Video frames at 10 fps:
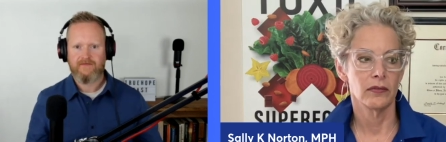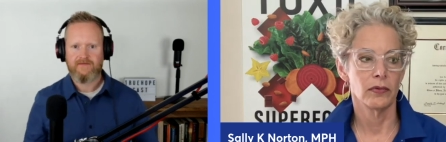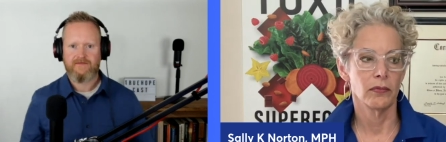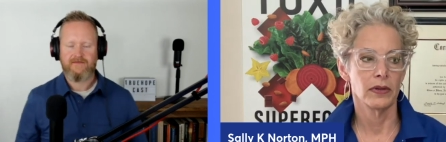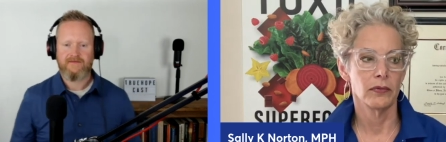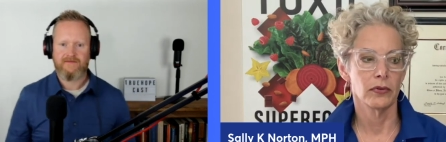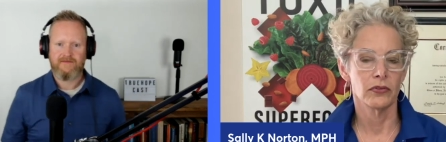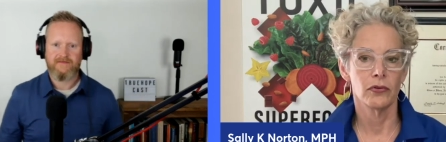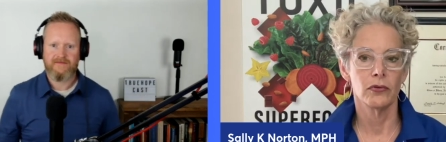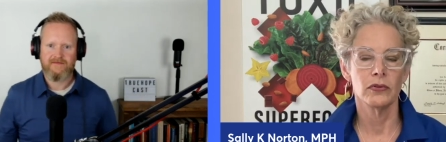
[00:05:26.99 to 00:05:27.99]
Speaker 1: And what we were
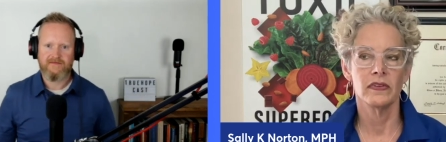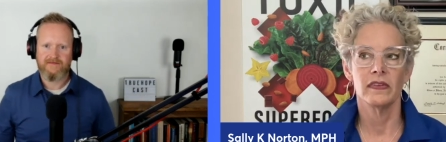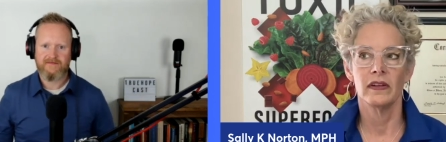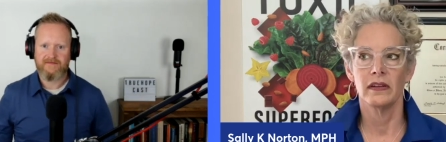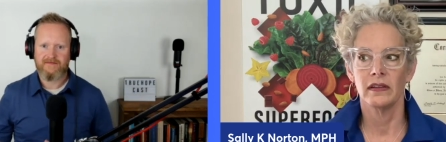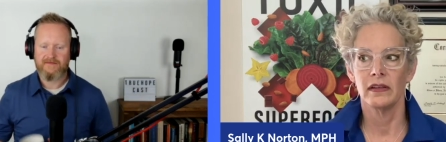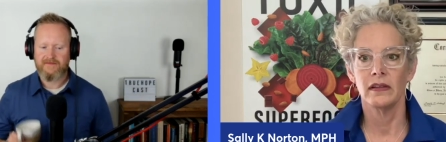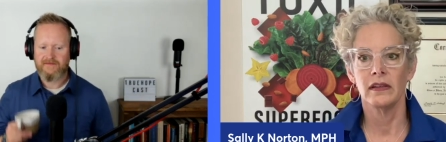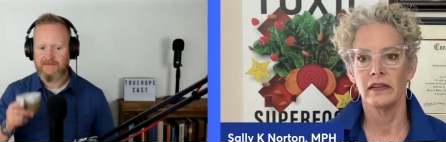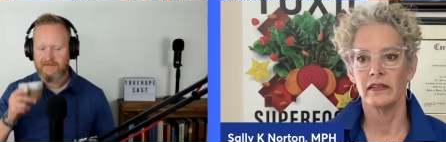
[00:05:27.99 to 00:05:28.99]
told is that it
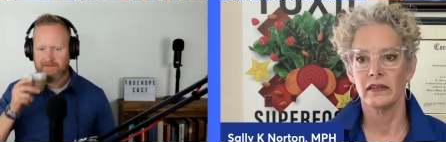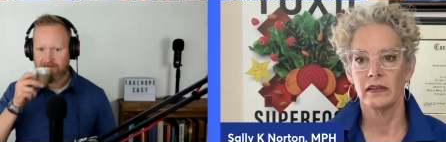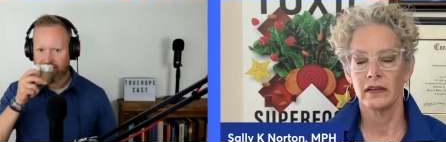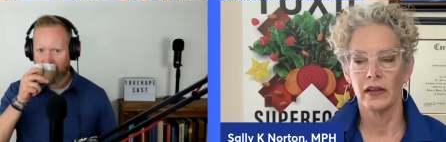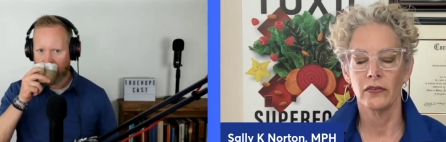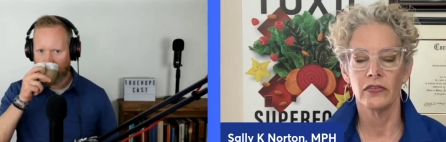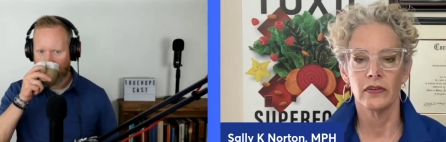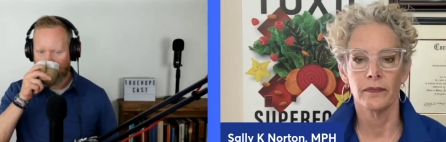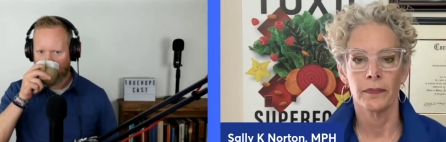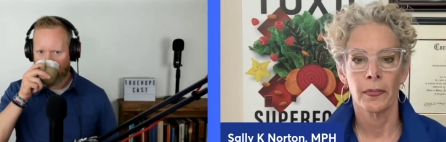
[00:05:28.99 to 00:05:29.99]
chelates
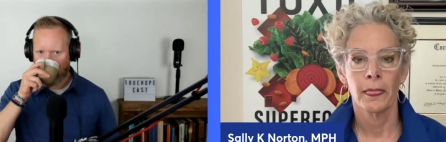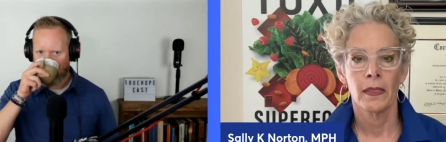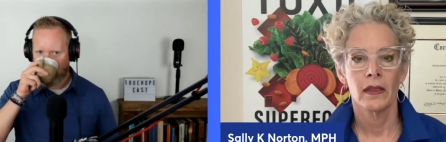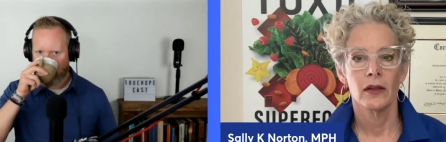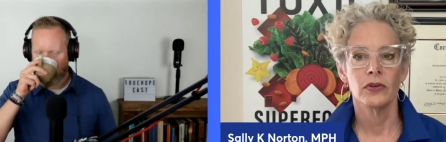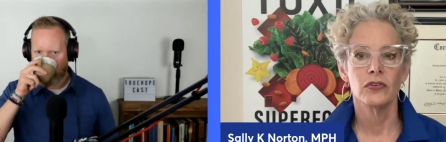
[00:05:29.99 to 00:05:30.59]
calcium and